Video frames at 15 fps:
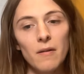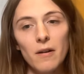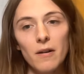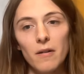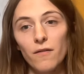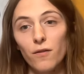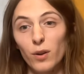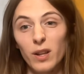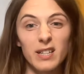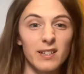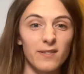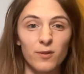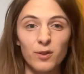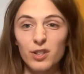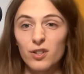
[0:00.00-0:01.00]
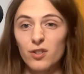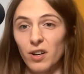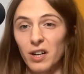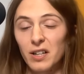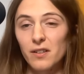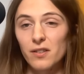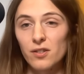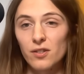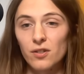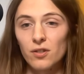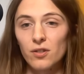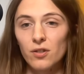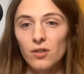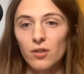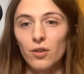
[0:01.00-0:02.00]
for their different strengths.
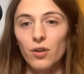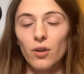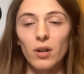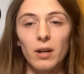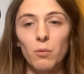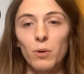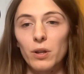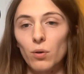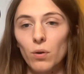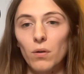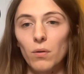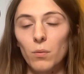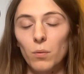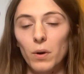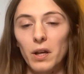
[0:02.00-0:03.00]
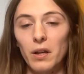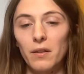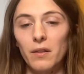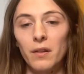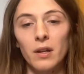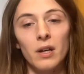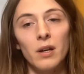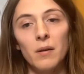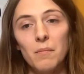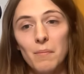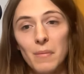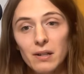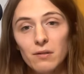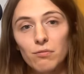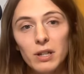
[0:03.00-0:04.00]
You know, like with with
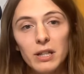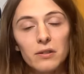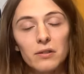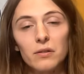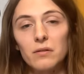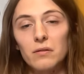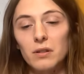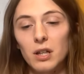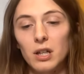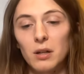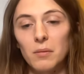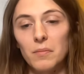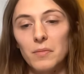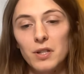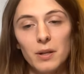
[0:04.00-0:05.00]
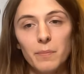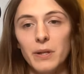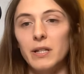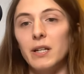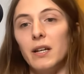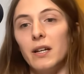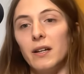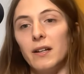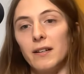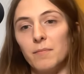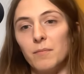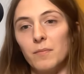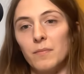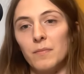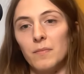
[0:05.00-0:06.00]
Make Real, um, GPT,
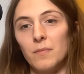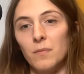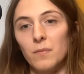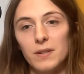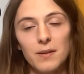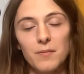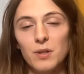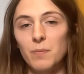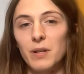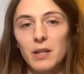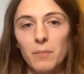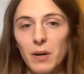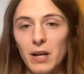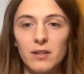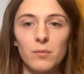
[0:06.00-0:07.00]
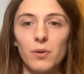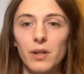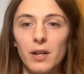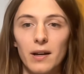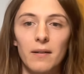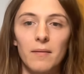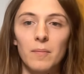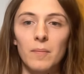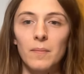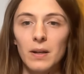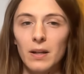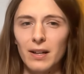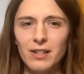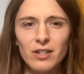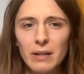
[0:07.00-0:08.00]
seem to be the best with that.
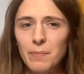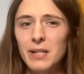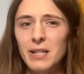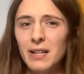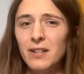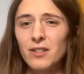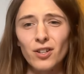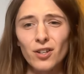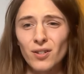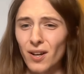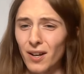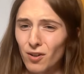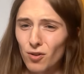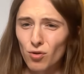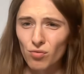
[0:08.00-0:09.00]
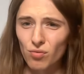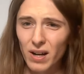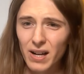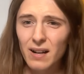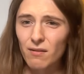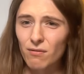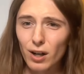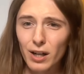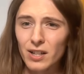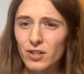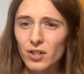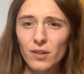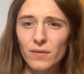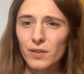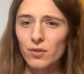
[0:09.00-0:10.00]
Like GPT is just like great at writing
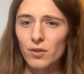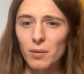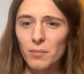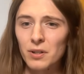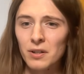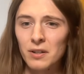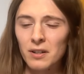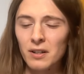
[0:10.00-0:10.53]
JavaScript.